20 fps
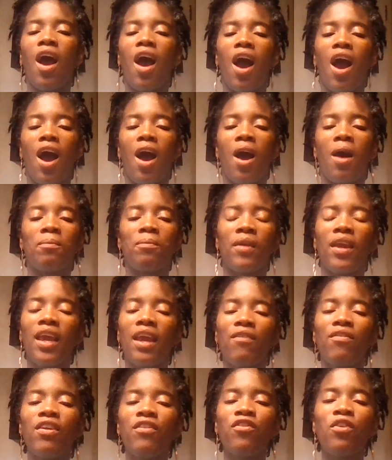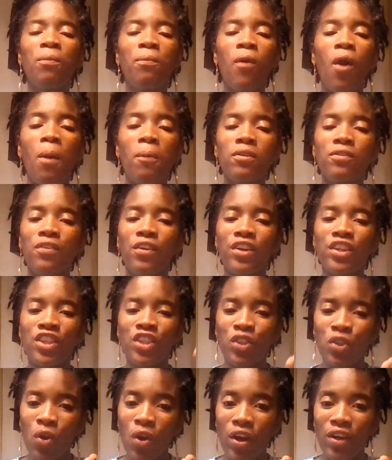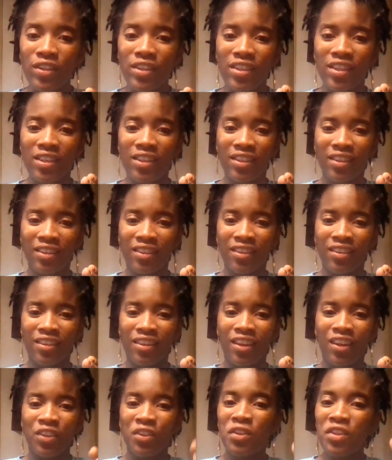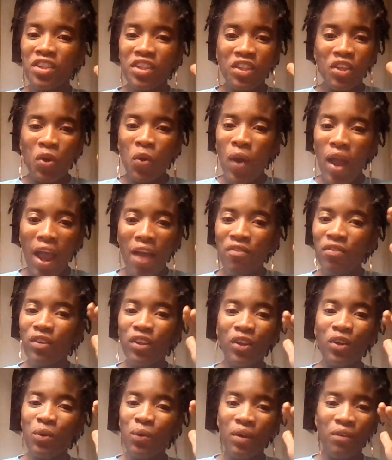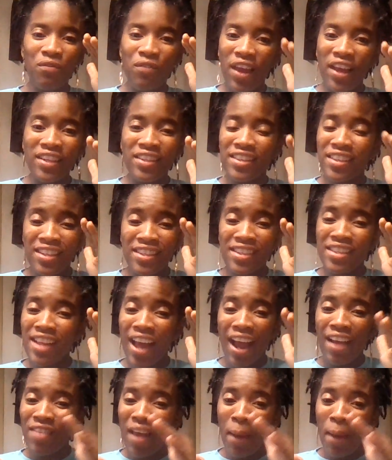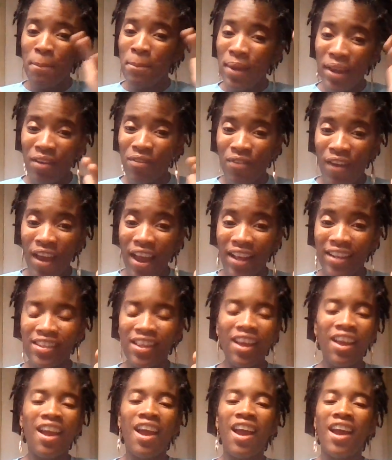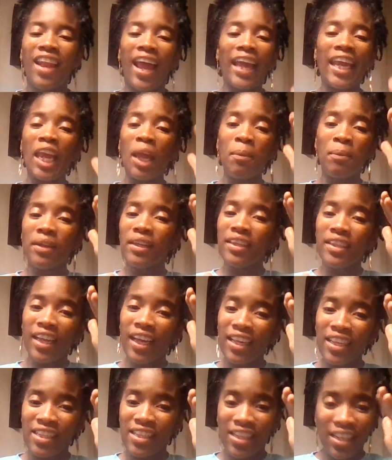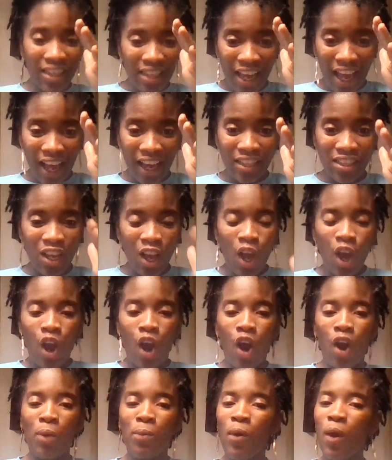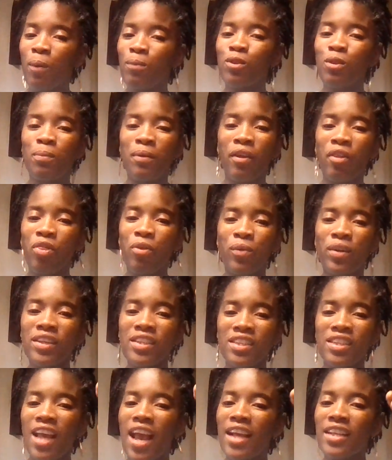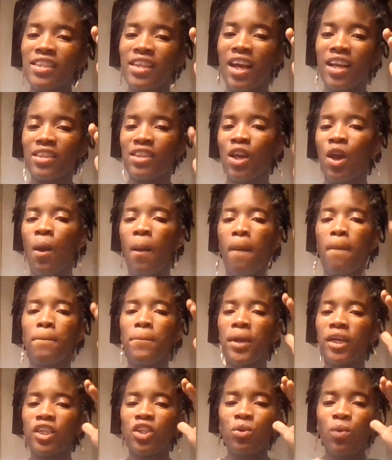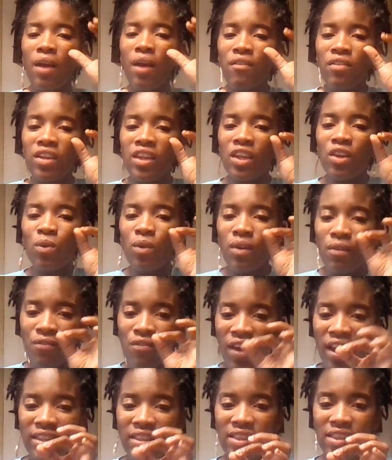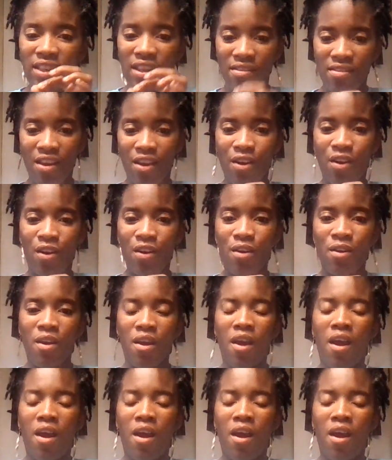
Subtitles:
Even if your poem is very short, you still have little events inside that big event, like Emily Dickinson has. Her poems will be 3 stanzas, but she'll have little events in there.